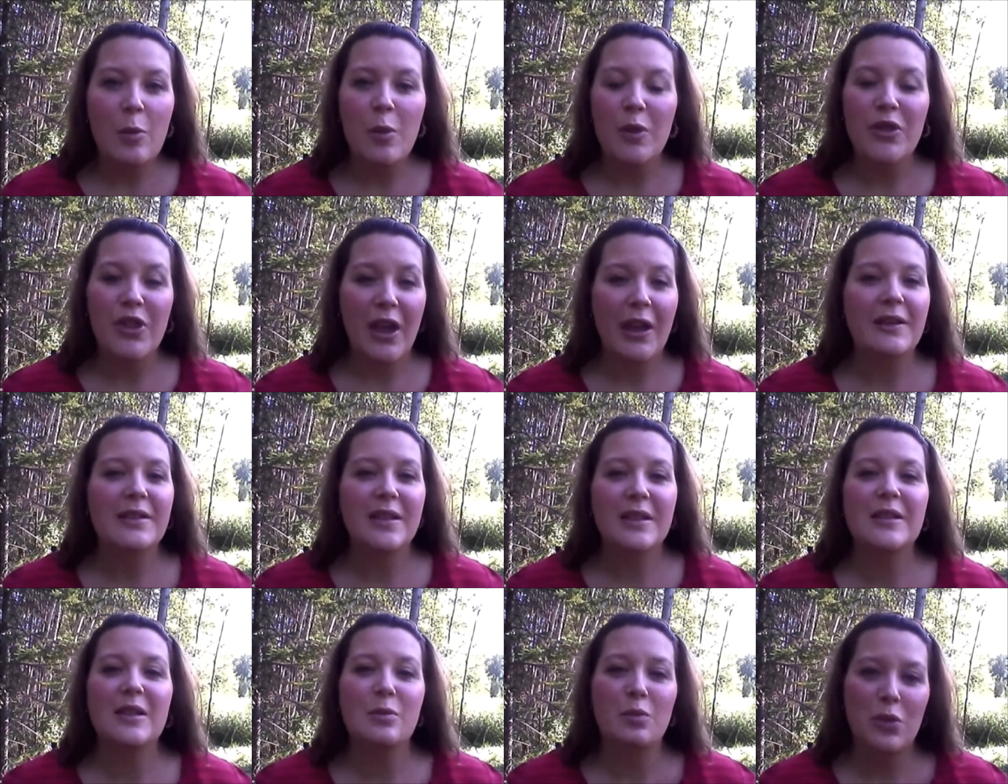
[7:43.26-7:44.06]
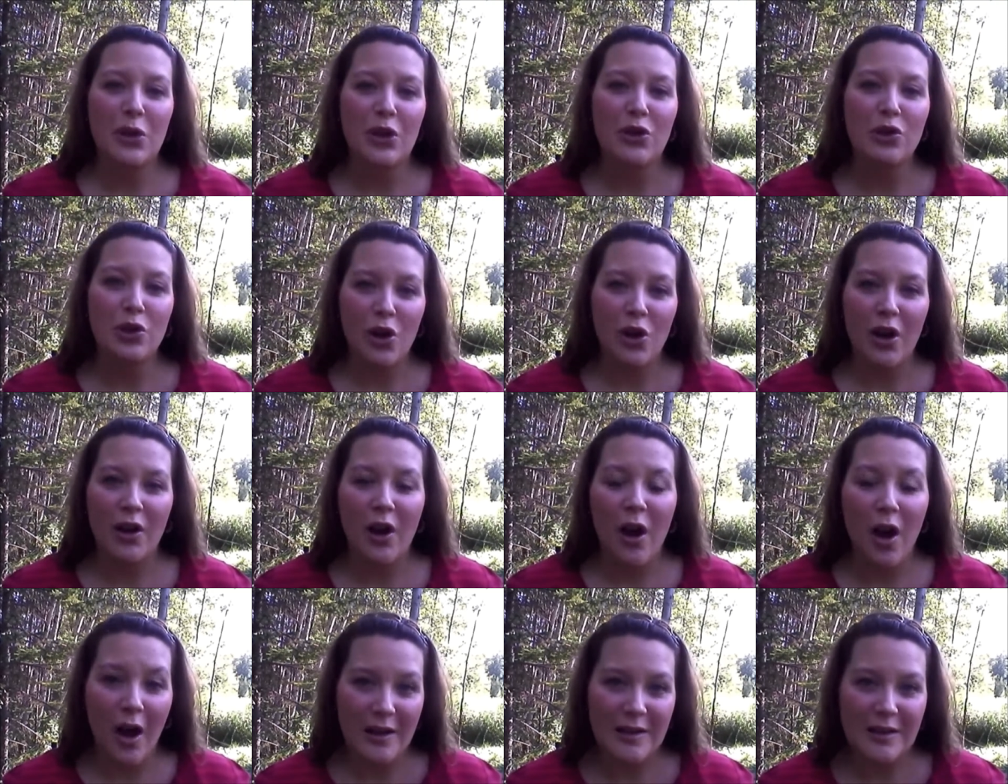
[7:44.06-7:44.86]
But that doesn't mean you're not
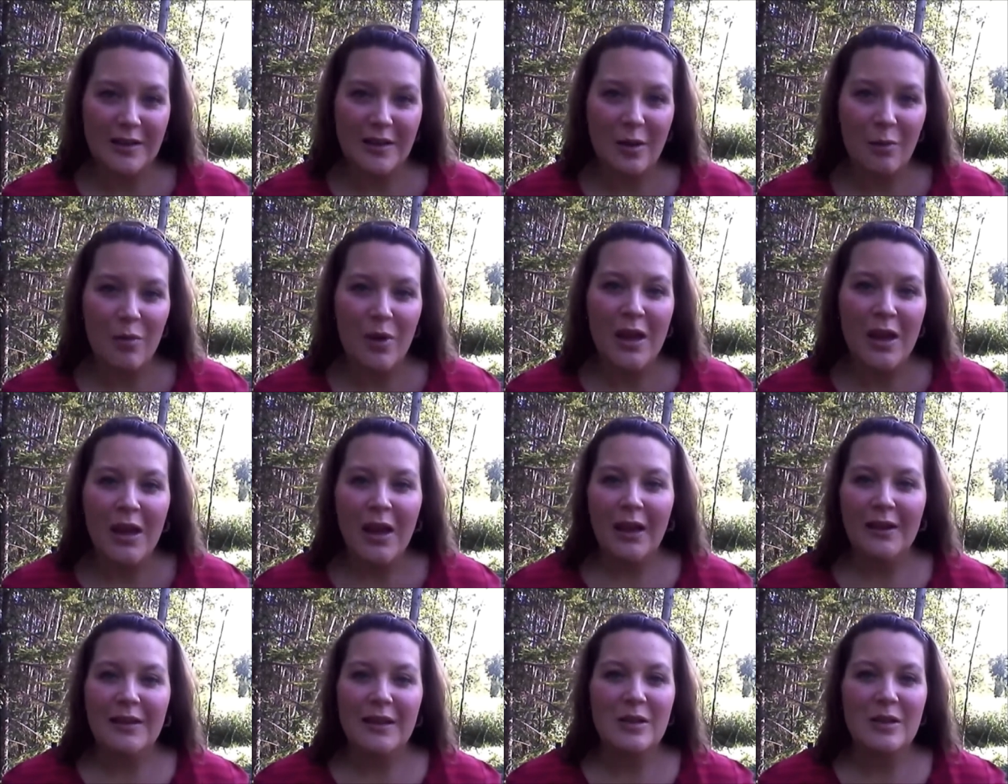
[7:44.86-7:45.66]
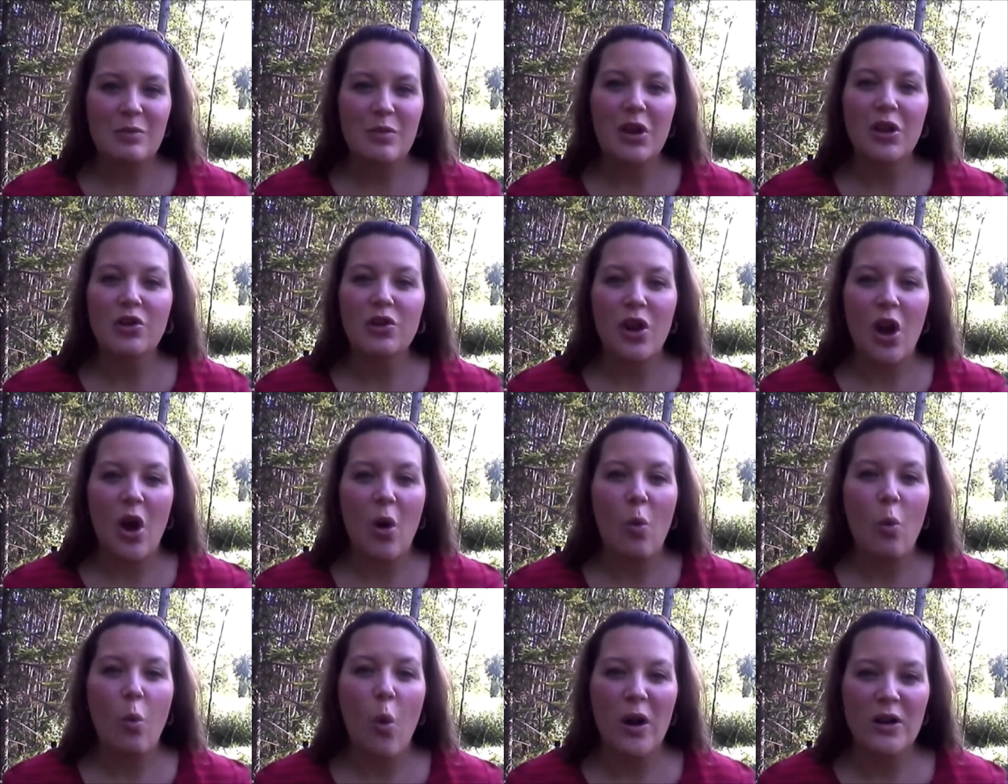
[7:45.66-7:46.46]
awesome. It doesn't mean you're
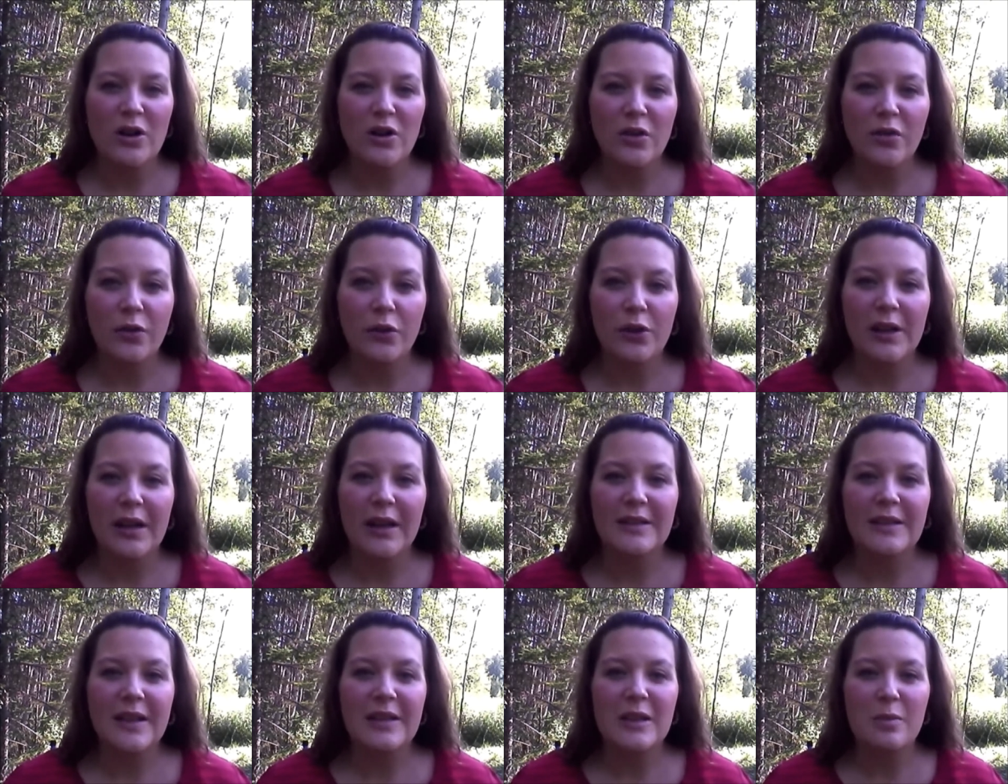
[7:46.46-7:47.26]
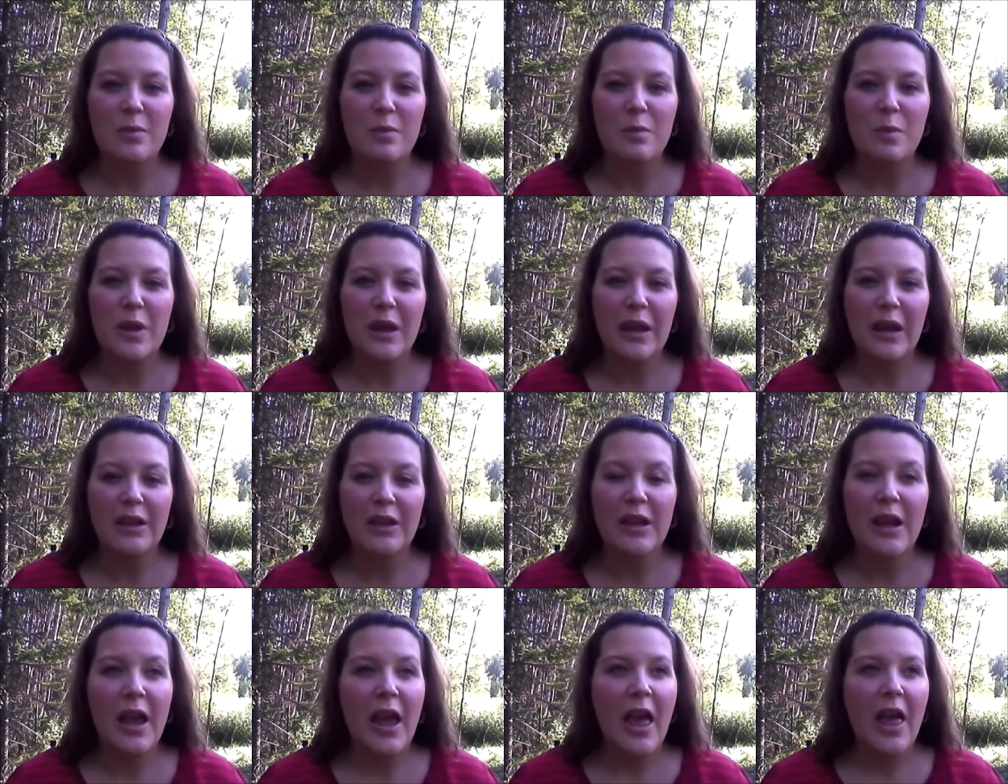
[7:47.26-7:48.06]
not wonderful. It doesn't
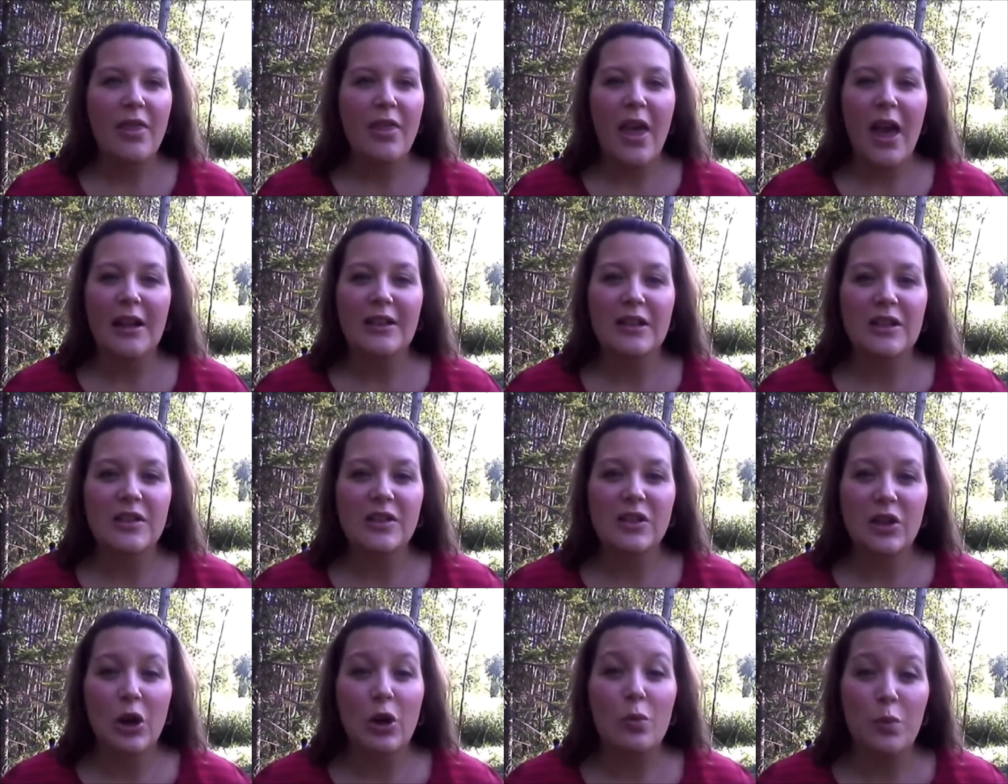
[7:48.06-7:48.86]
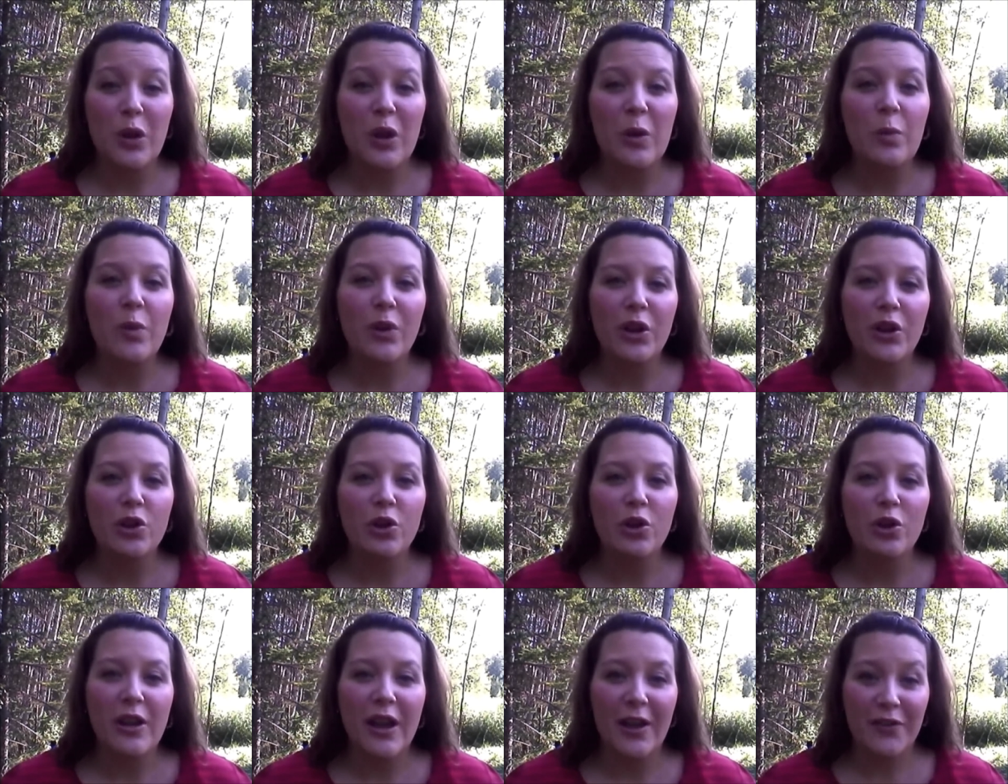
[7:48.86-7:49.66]
mean that to certain people in
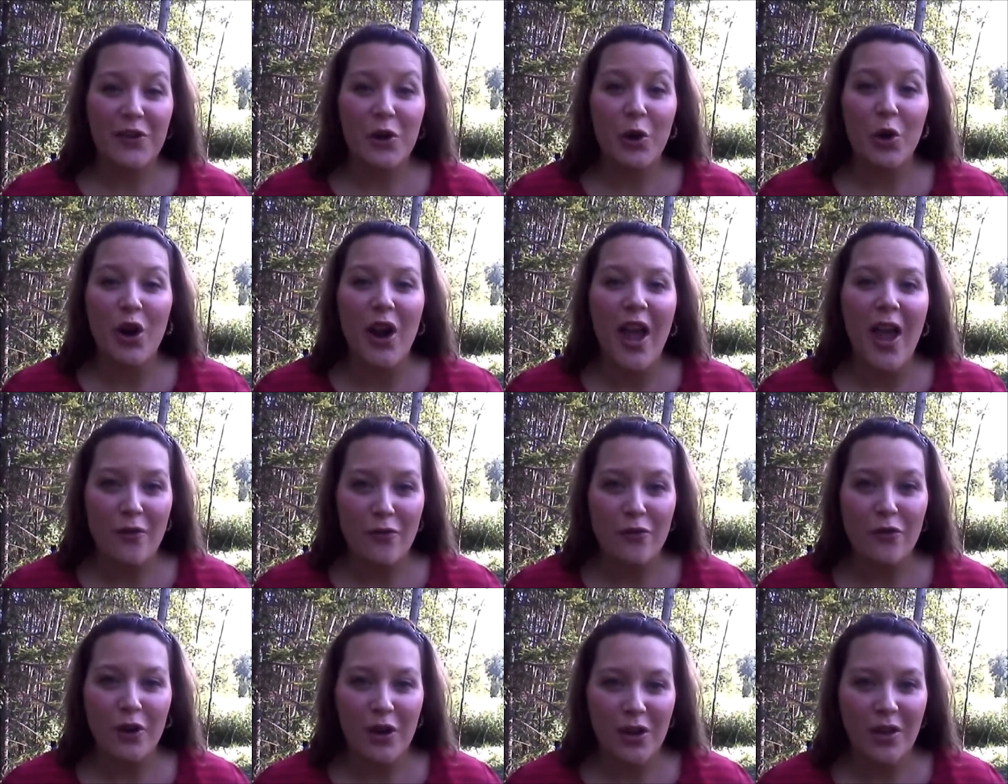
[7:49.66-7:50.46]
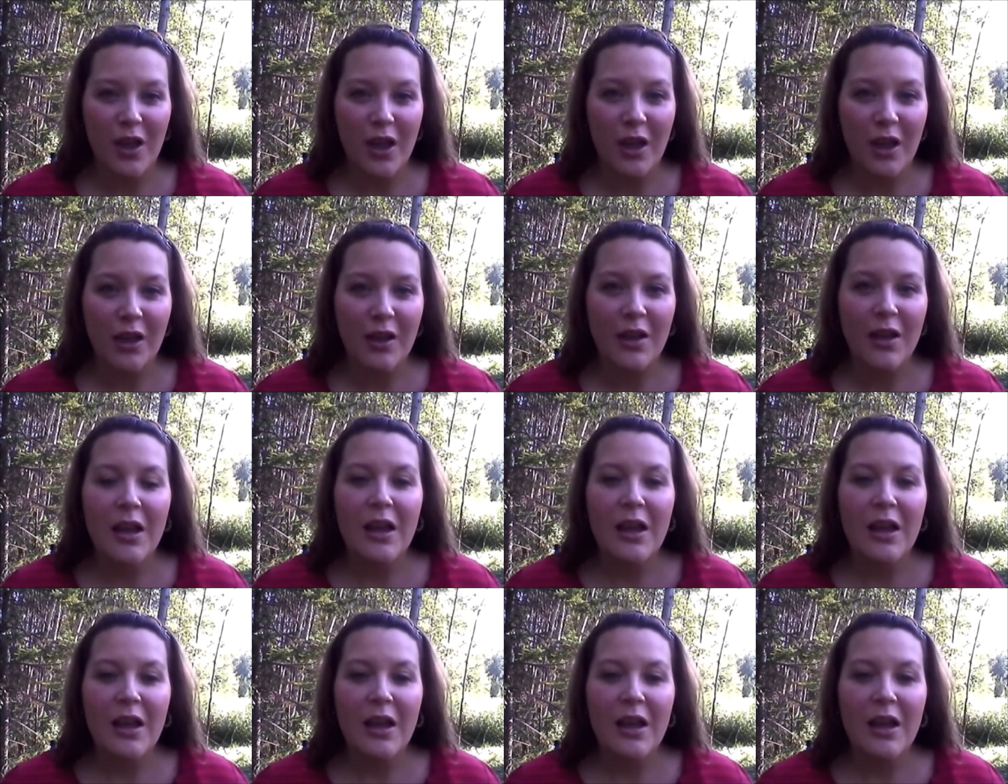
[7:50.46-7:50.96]
your life you're everything.